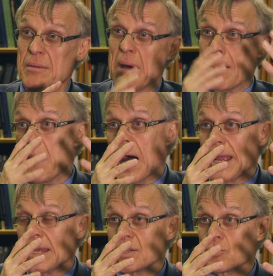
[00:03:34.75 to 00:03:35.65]
my
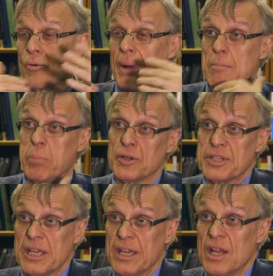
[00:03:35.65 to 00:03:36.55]
mind or my
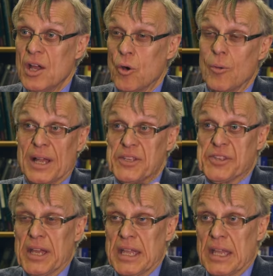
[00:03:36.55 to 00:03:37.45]
body or my
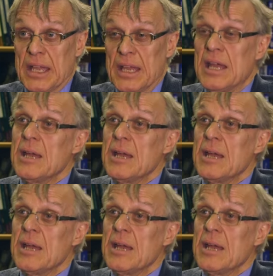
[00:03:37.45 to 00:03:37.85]
psyche,